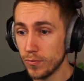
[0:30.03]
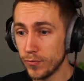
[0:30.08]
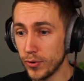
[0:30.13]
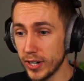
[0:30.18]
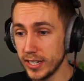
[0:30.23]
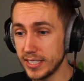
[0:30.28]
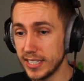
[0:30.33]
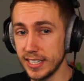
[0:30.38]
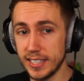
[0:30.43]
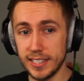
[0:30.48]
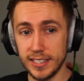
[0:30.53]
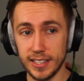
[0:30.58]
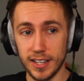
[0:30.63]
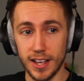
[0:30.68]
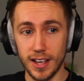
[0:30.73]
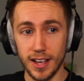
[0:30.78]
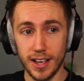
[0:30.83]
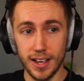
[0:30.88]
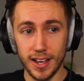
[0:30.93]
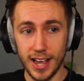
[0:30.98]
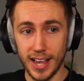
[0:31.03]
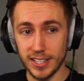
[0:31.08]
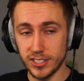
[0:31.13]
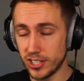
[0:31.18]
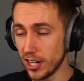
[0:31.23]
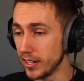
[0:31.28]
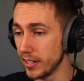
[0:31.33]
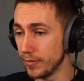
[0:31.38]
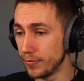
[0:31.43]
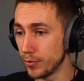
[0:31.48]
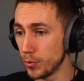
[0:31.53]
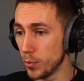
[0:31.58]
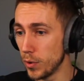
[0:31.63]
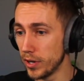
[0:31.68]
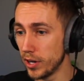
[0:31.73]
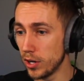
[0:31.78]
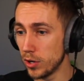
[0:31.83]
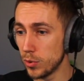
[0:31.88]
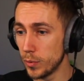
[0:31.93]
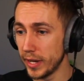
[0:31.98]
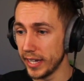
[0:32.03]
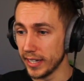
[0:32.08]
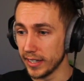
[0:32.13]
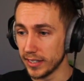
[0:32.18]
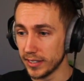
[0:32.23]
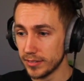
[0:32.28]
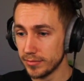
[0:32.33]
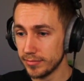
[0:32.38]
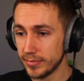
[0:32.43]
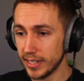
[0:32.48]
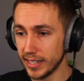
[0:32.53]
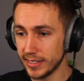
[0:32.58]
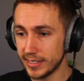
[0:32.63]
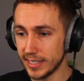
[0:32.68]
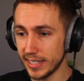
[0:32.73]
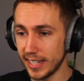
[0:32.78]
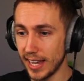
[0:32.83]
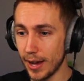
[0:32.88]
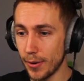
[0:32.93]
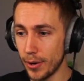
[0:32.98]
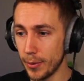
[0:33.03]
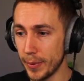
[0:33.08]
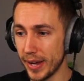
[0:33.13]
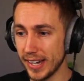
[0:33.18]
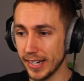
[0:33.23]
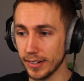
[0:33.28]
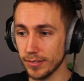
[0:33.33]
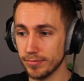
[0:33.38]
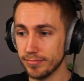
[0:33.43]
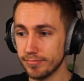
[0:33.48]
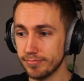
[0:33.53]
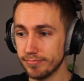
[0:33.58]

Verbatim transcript: Freezy uh, has done it for one whole week. Let's see how it went.